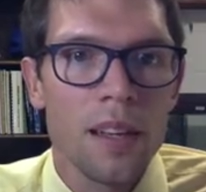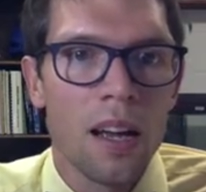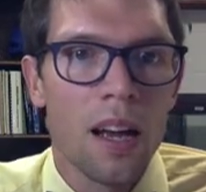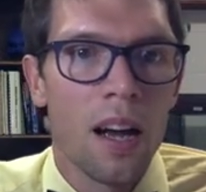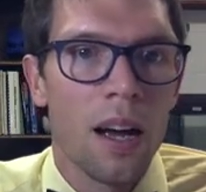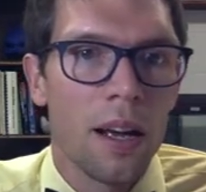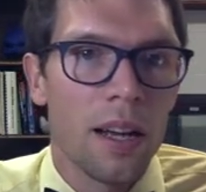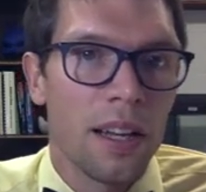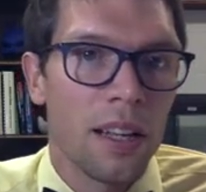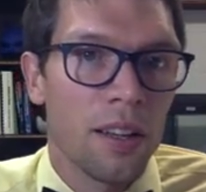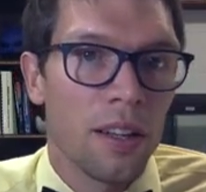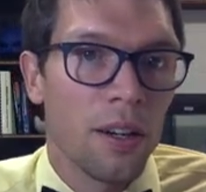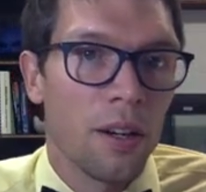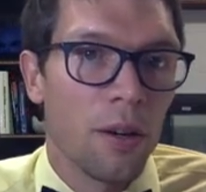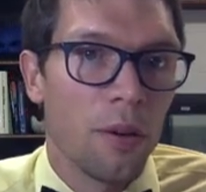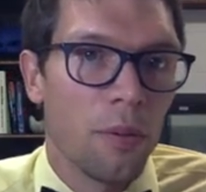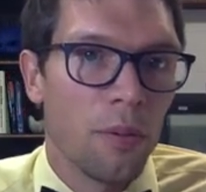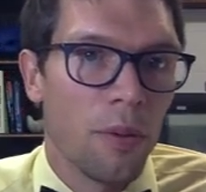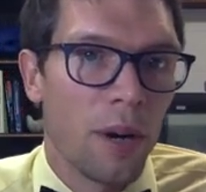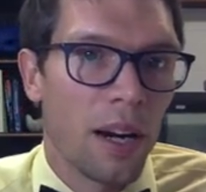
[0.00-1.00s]

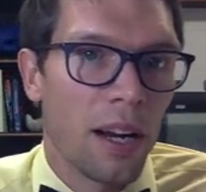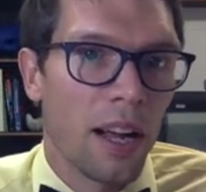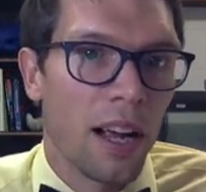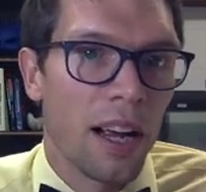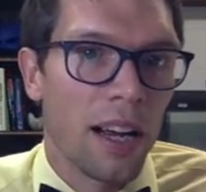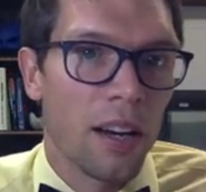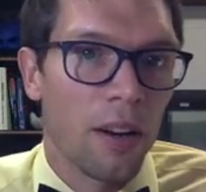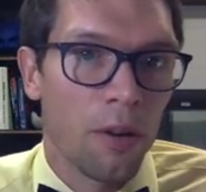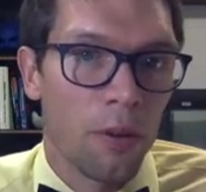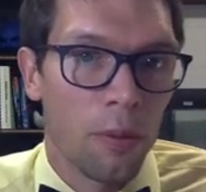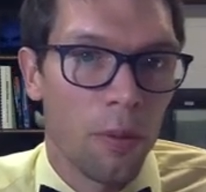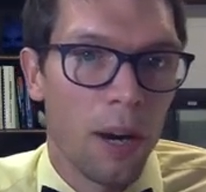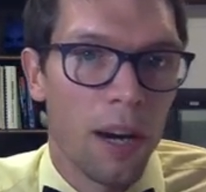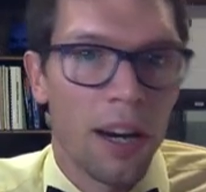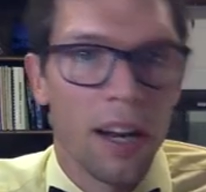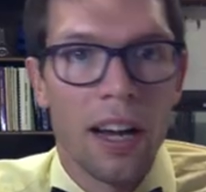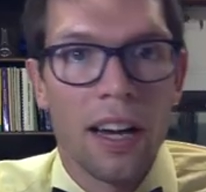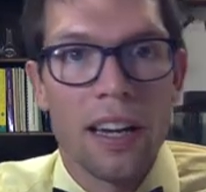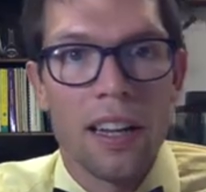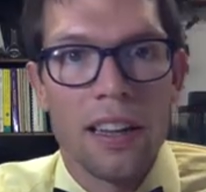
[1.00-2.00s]
either red-eyed or
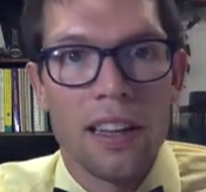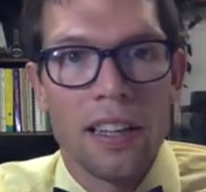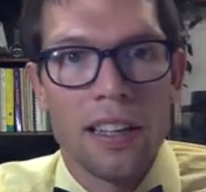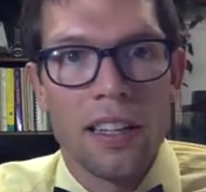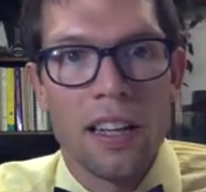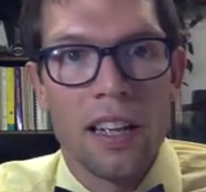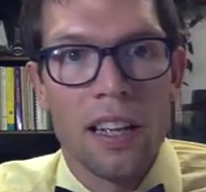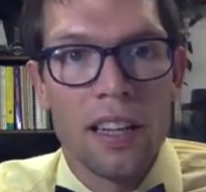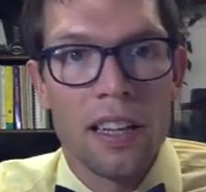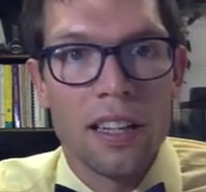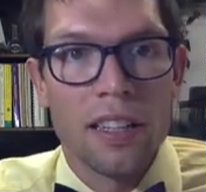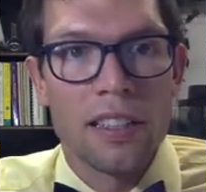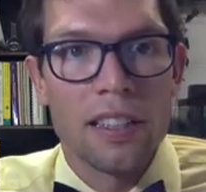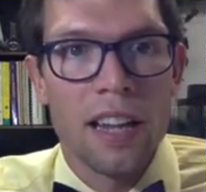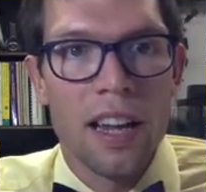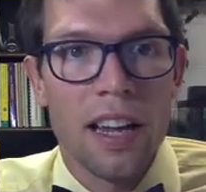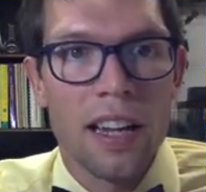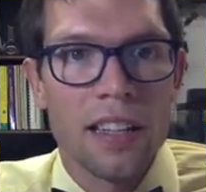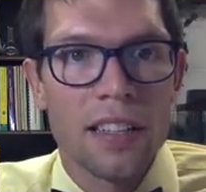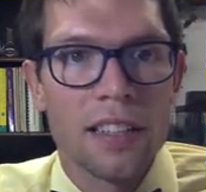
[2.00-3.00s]
white-eyed in this
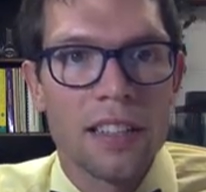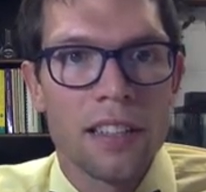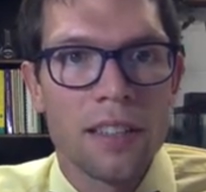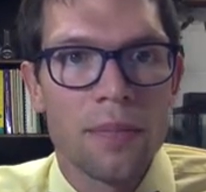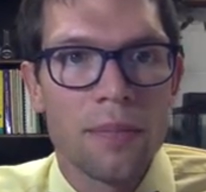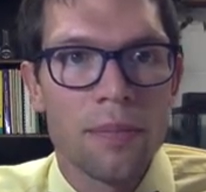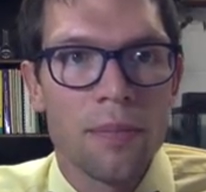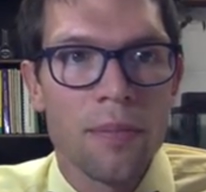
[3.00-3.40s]
case.